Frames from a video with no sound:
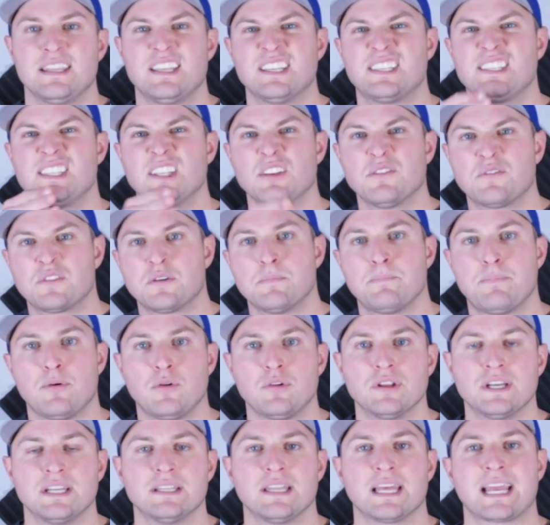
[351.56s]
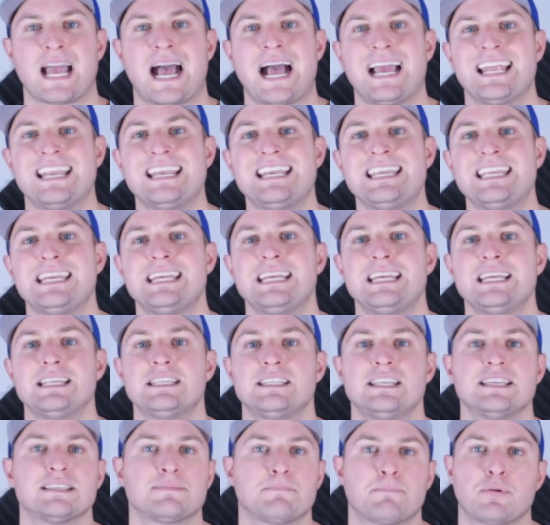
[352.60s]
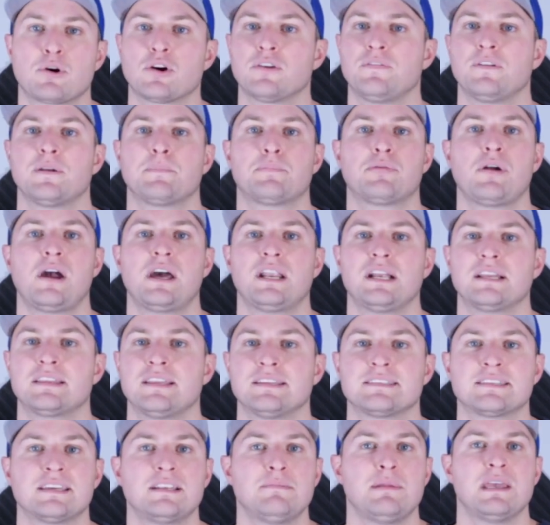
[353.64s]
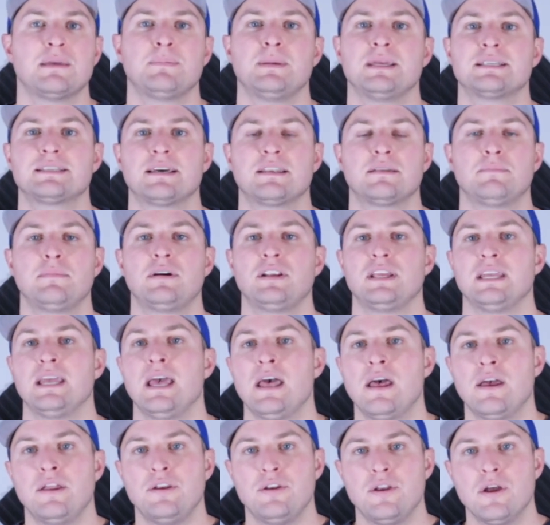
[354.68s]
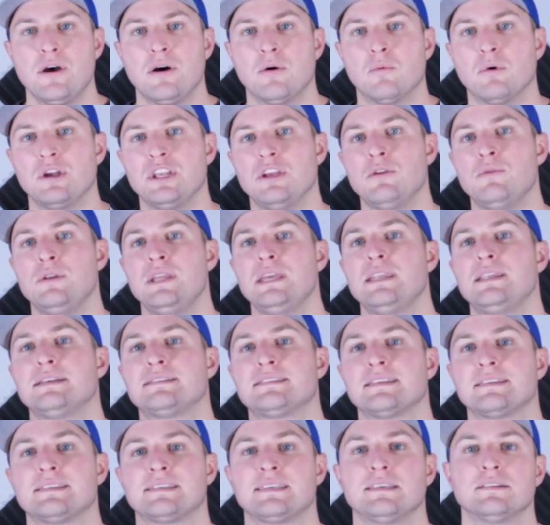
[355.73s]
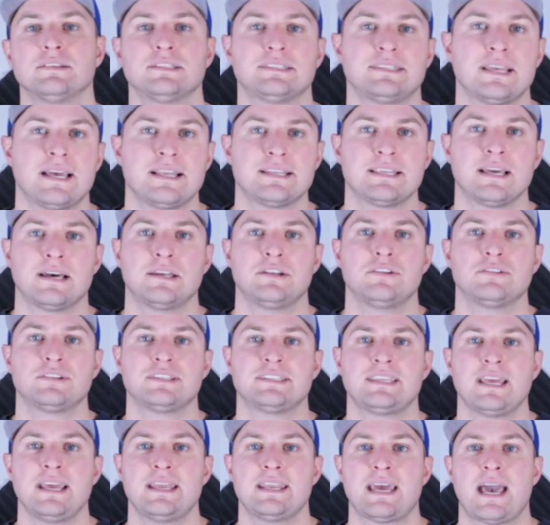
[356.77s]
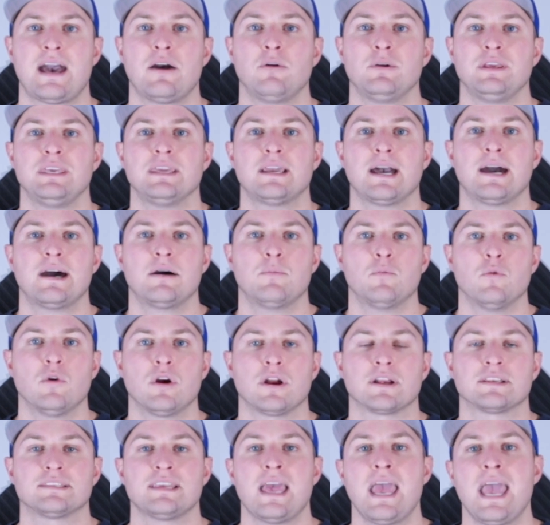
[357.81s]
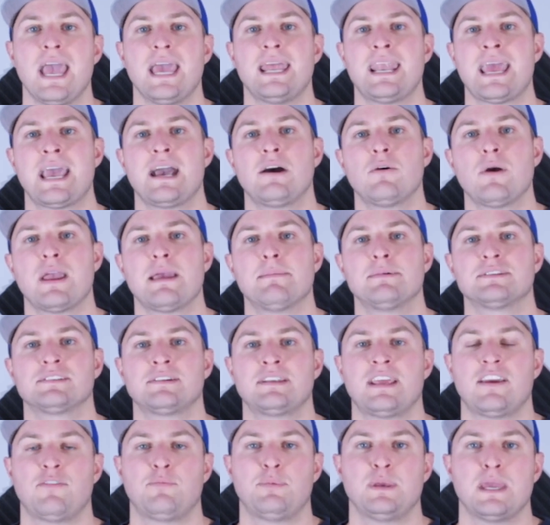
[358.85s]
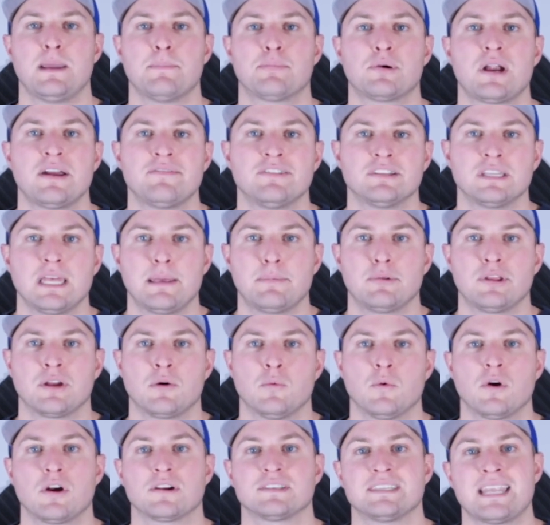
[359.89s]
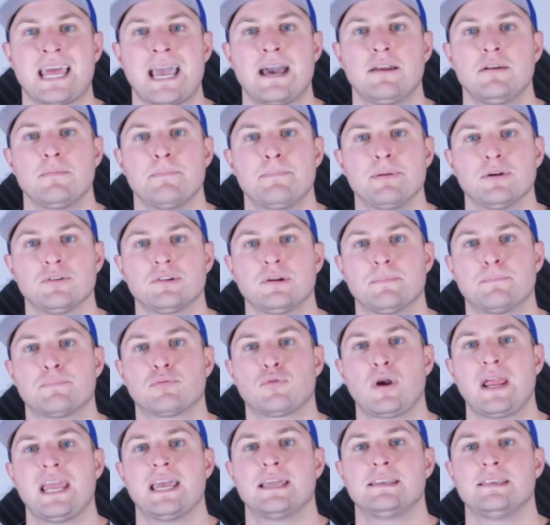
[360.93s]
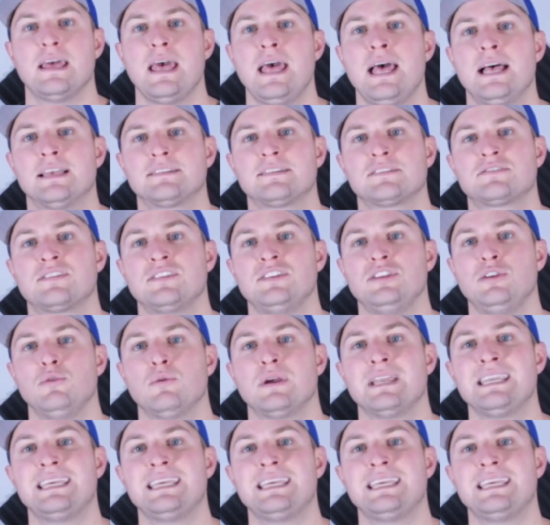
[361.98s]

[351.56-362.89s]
the silver bullet, like I need this perfect product that's gonna make me a ton of money. No, what you need is a skill set to understand how e-com works and how Amazon FBA private labeling works and how to build a brand such that you